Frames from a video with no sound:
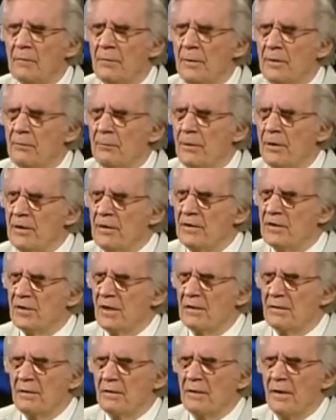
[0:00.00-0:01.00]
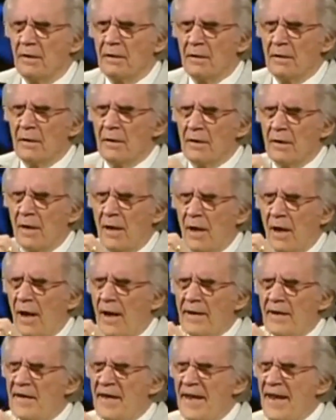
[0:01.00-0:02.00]
But, but he said,
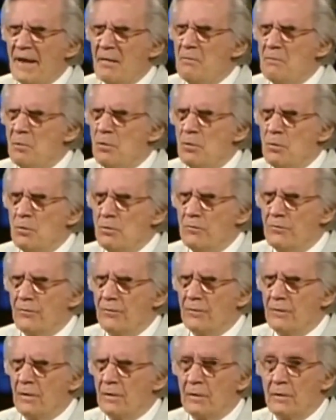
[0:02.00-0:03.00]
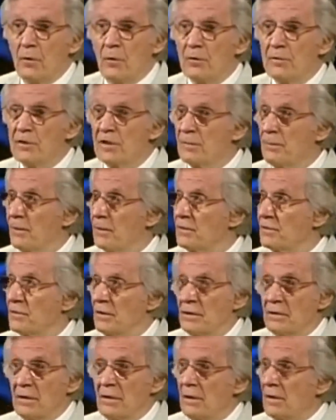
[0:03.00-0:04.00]
I can't move. The Holy
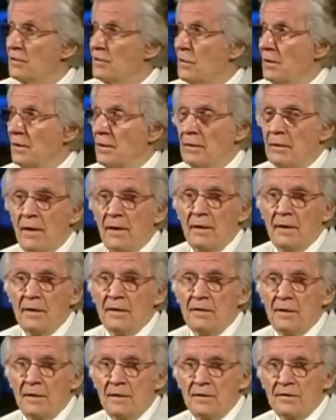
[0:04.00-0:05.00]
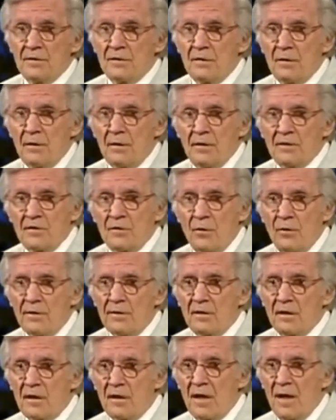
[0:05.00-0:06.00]
Spirit is, is, is
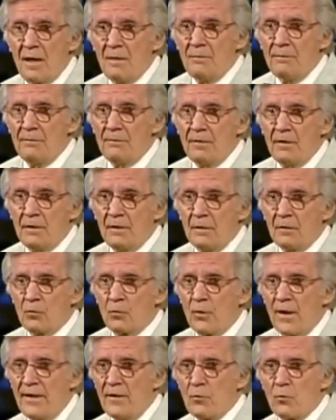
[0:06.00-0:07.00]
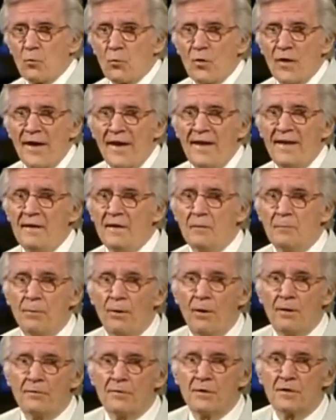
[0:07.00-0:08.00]
going to come in a great rain
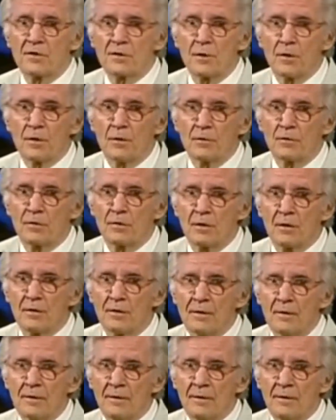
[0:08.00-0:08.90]
upon this earth.